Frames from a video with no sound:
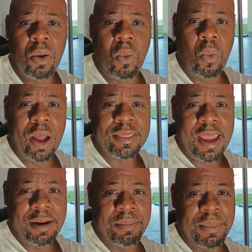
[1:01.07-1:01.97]
What
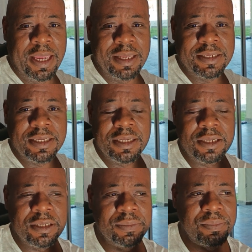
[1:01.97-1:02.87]
that means
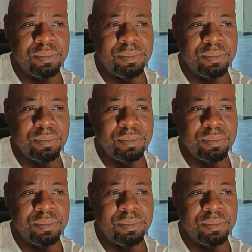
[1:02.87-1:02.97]
is